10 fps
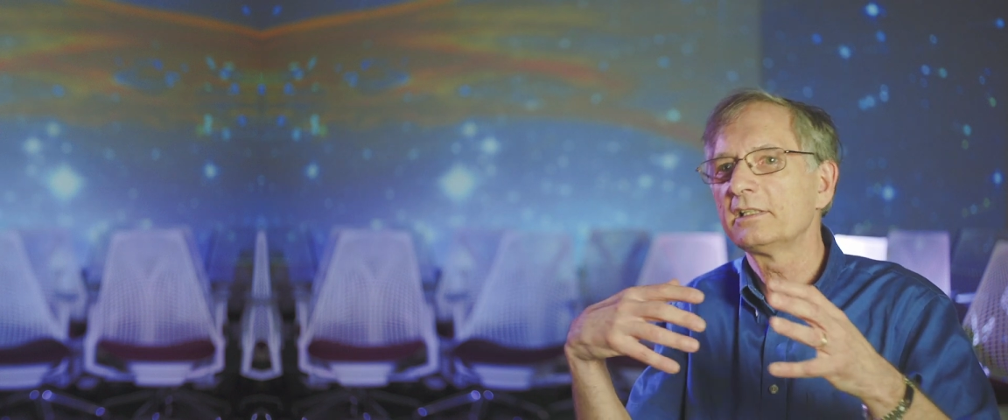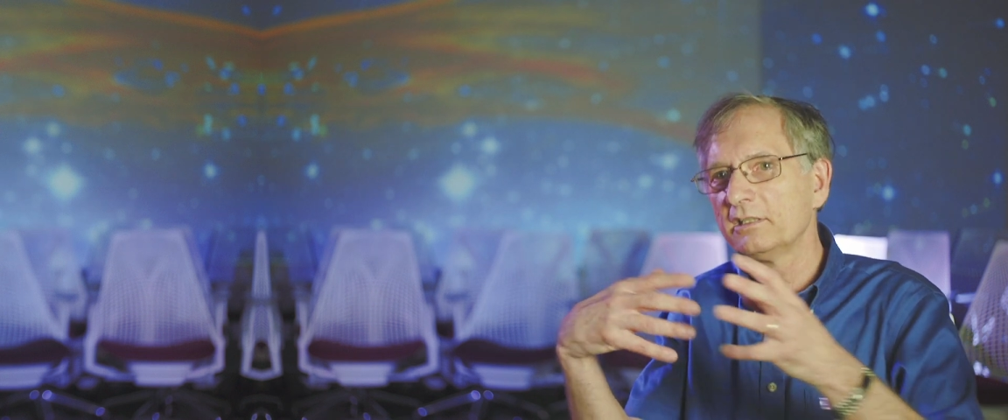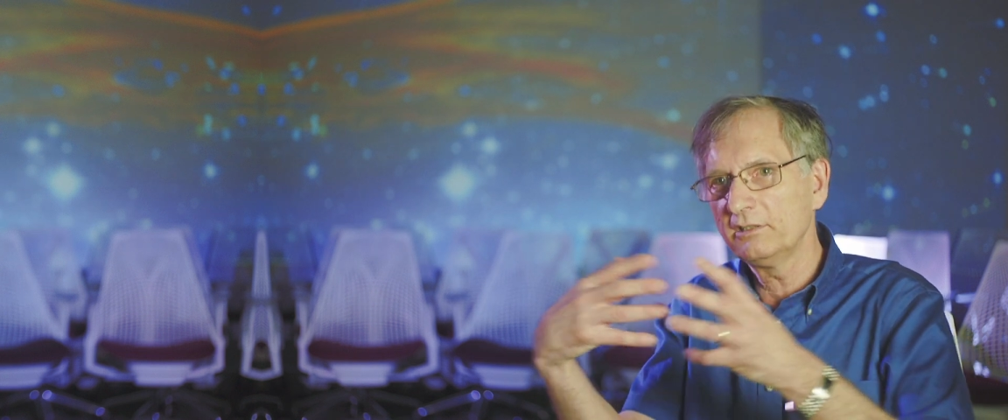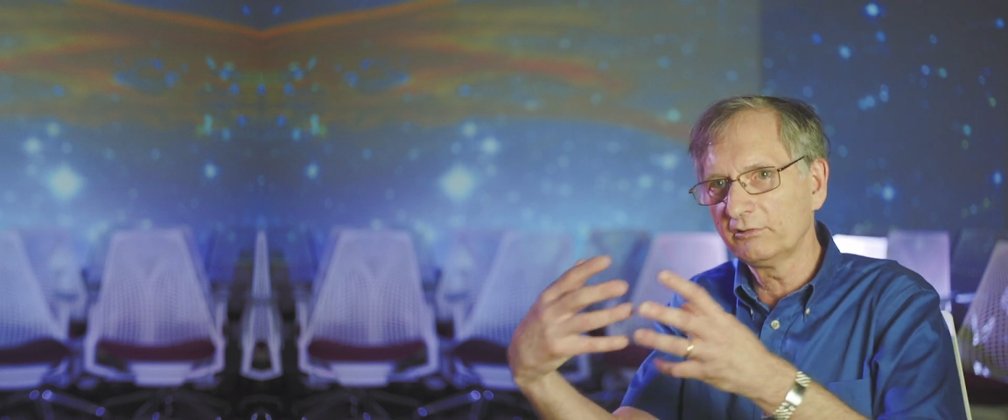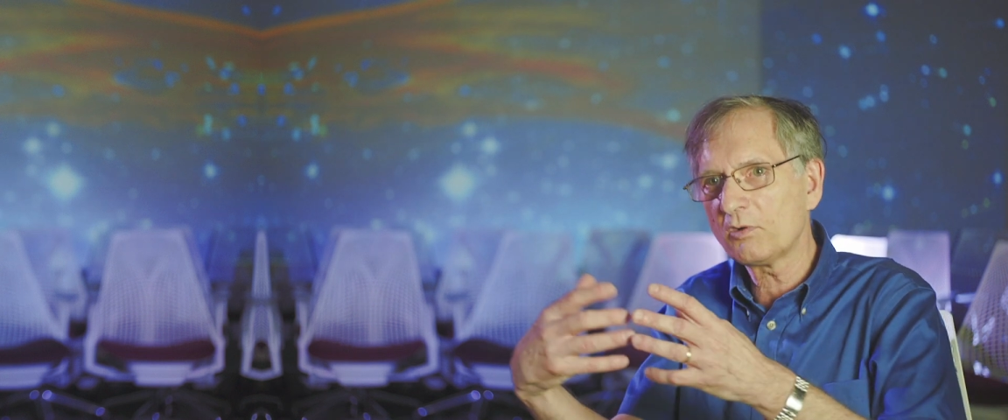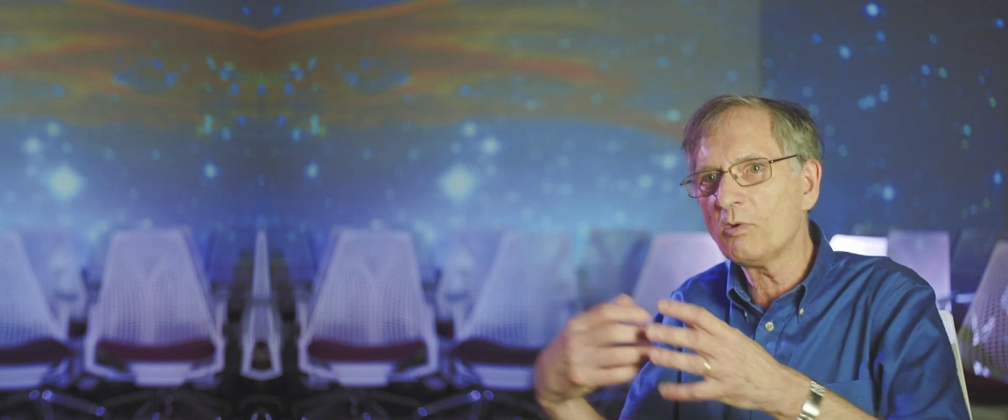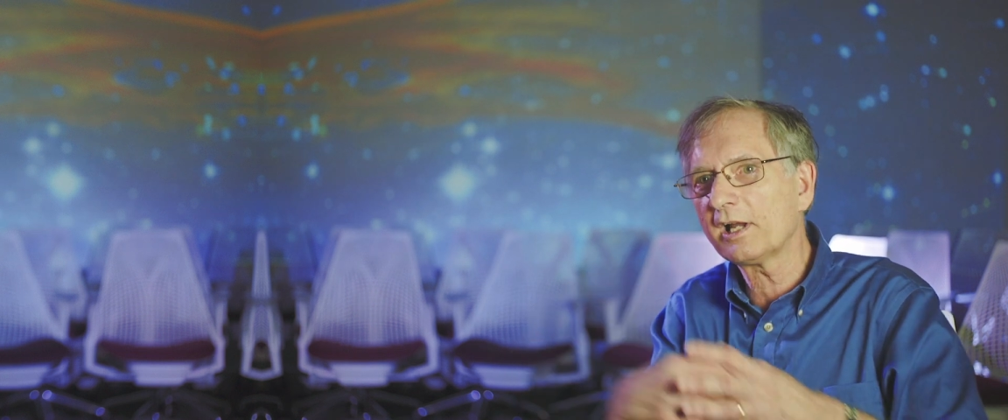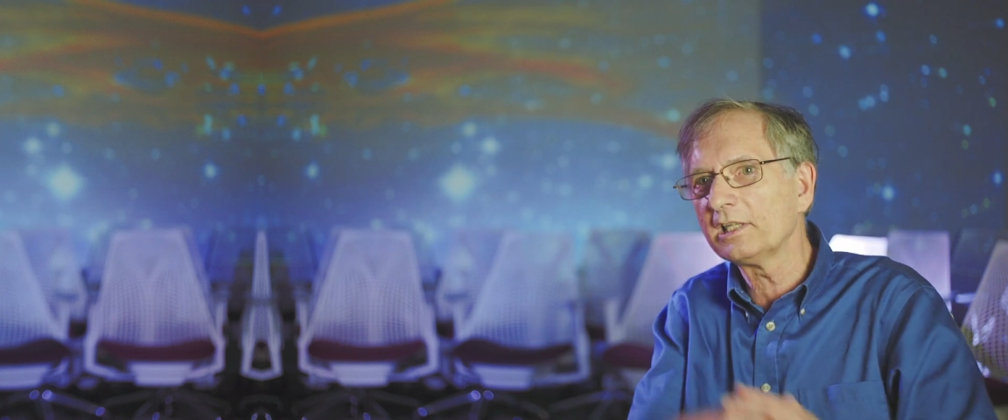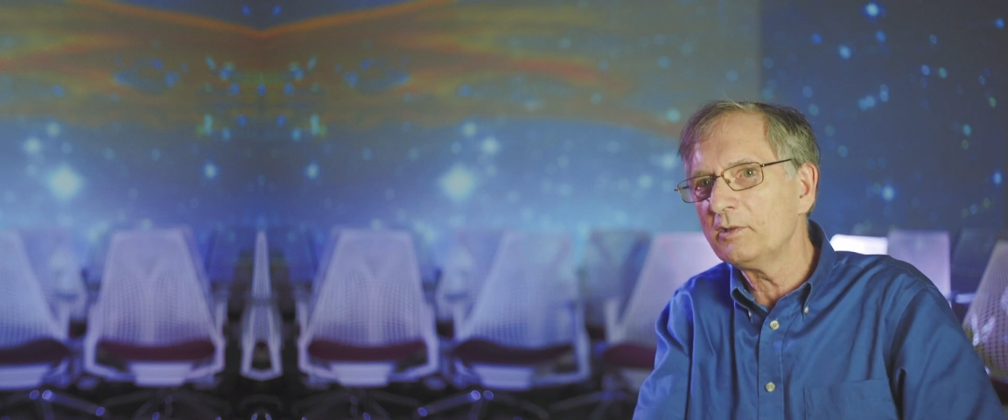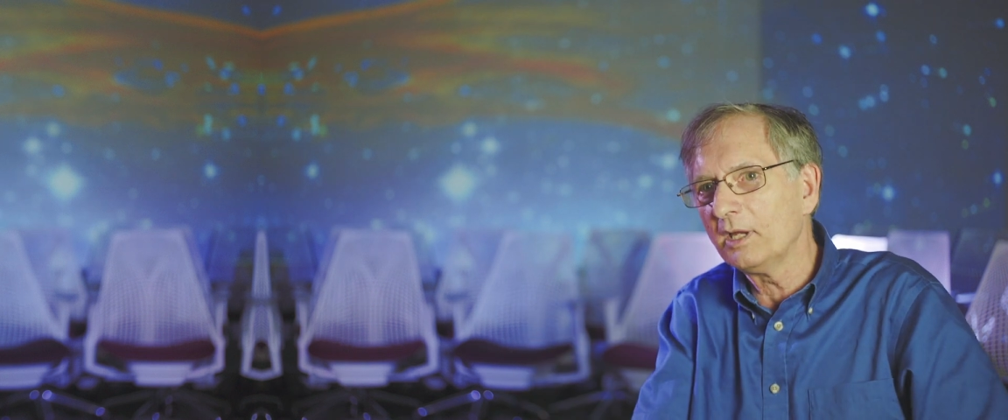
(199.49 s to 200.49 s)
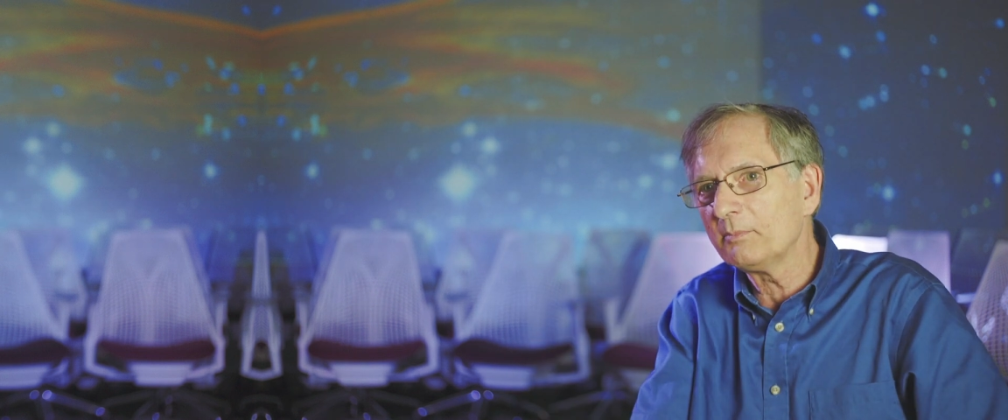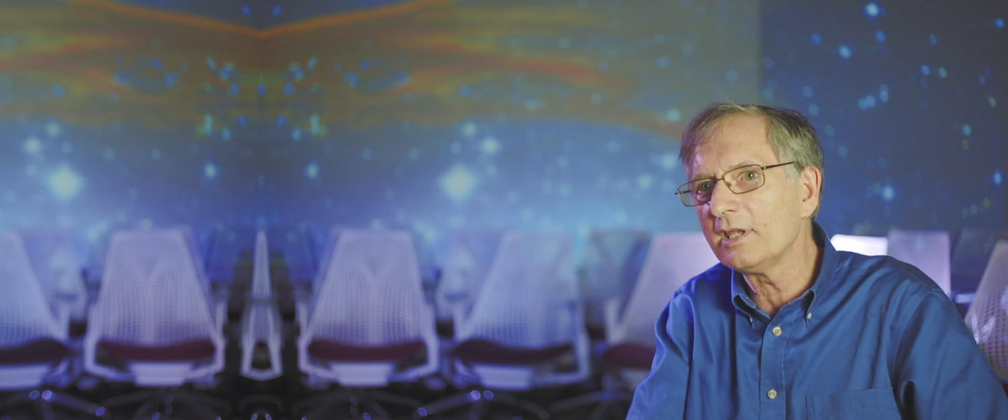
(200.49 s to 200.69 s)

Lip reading: to this quark-gluon